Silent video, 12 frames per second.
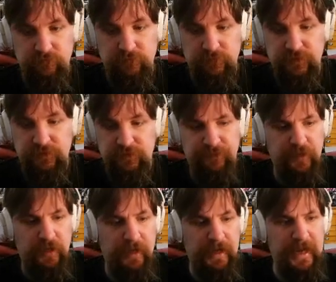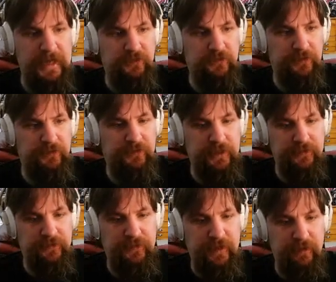There's some very
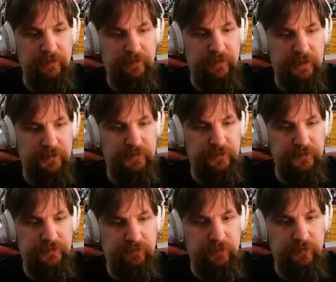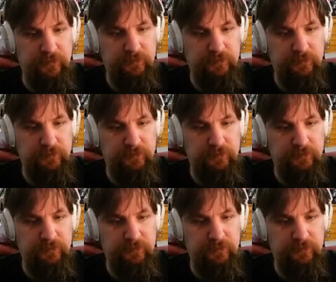interesting sound effects in this room.